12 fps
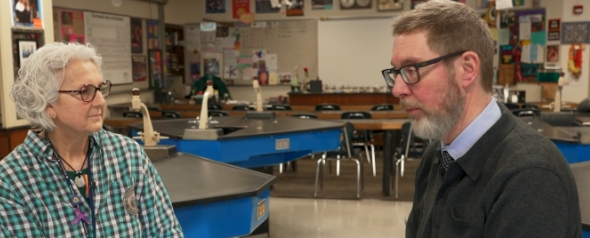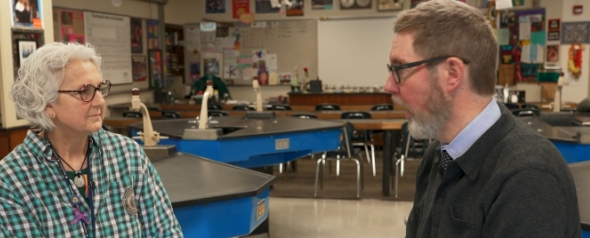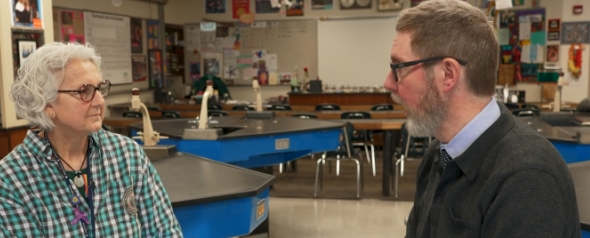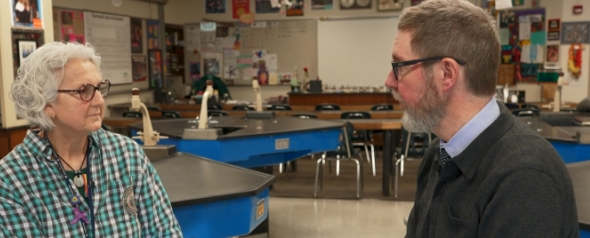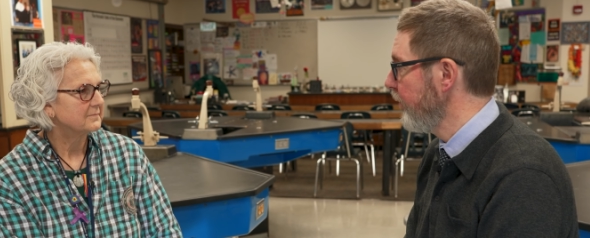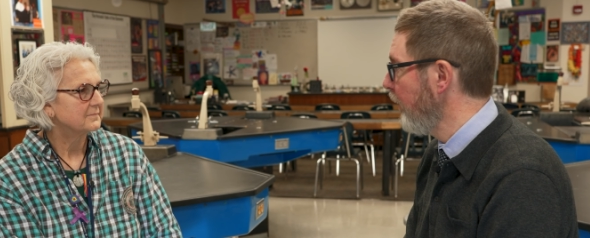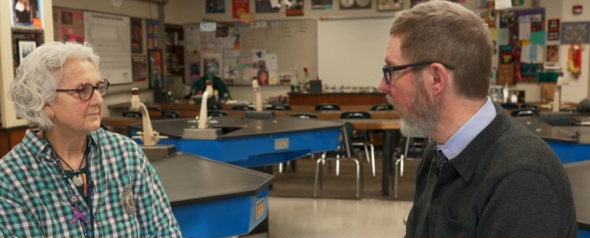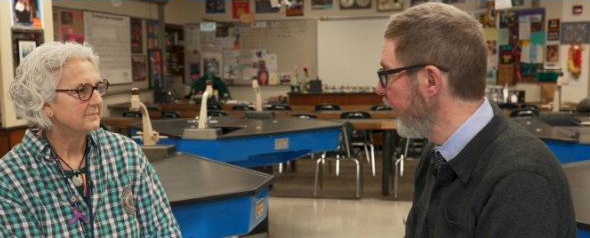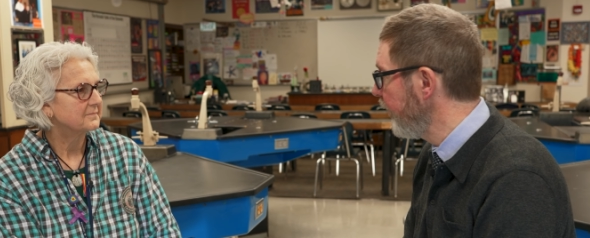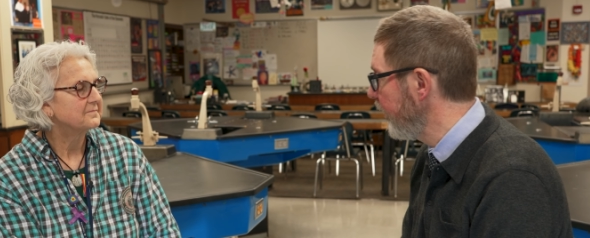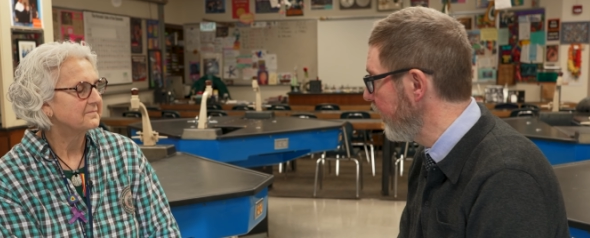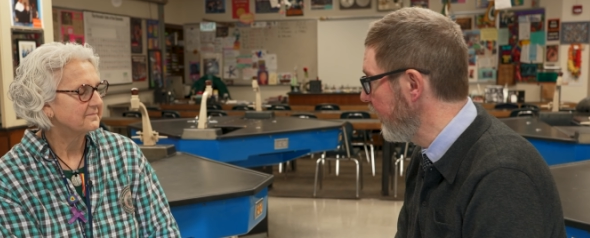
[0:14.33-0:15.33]
Speaker 1: awesome
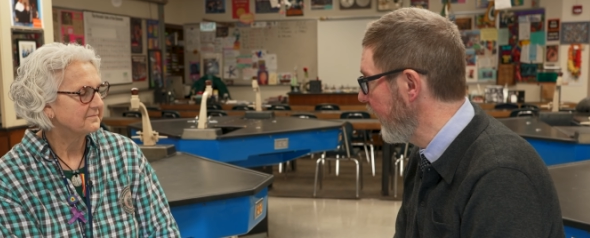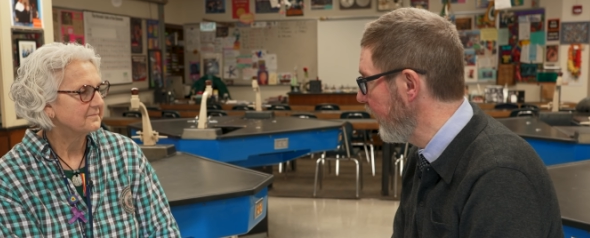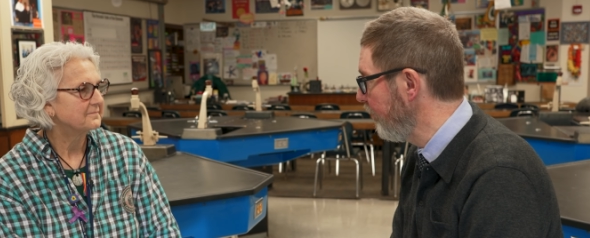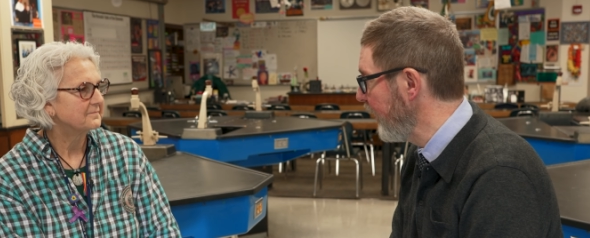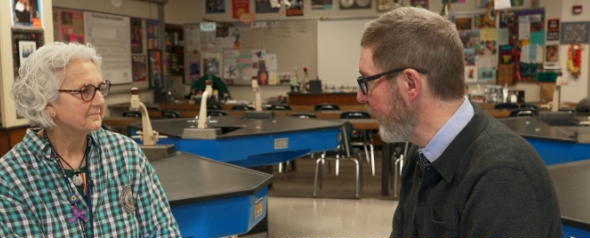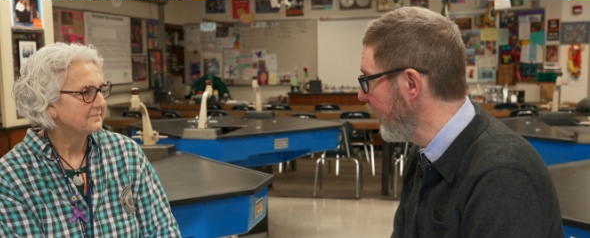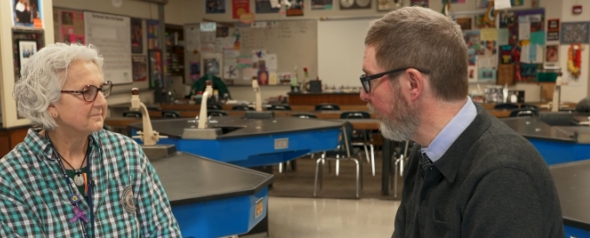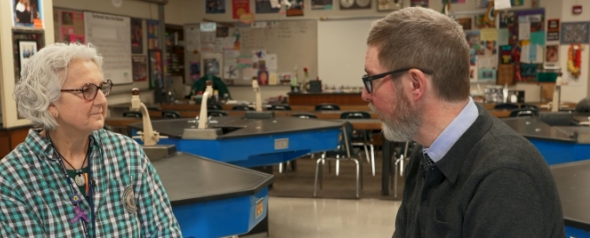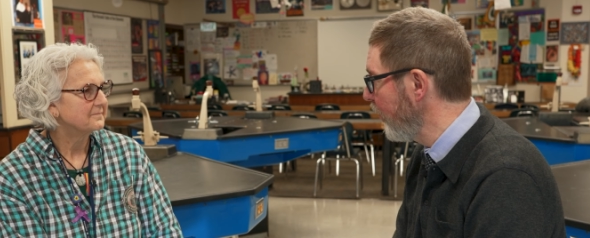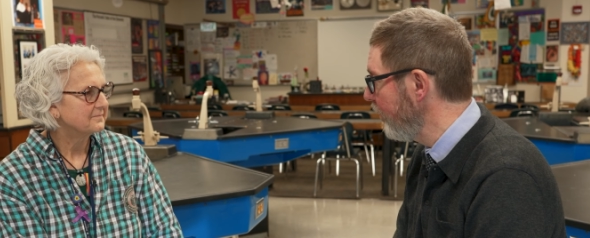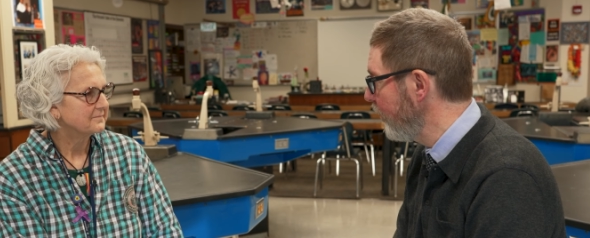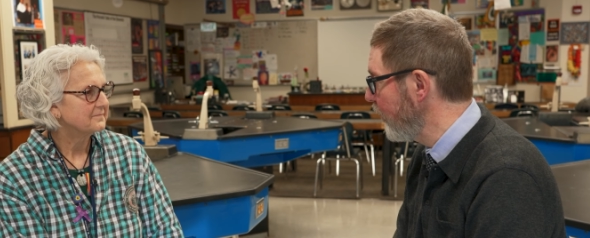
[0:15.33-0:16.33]
honor and, and, a big
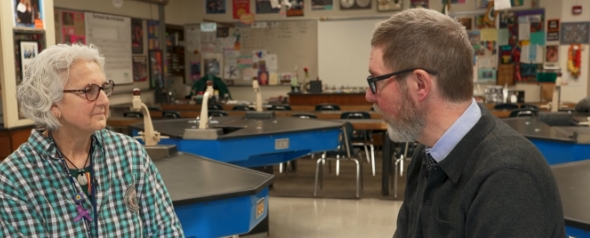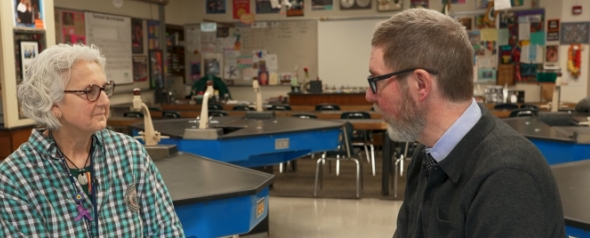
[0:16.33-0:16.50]
number. So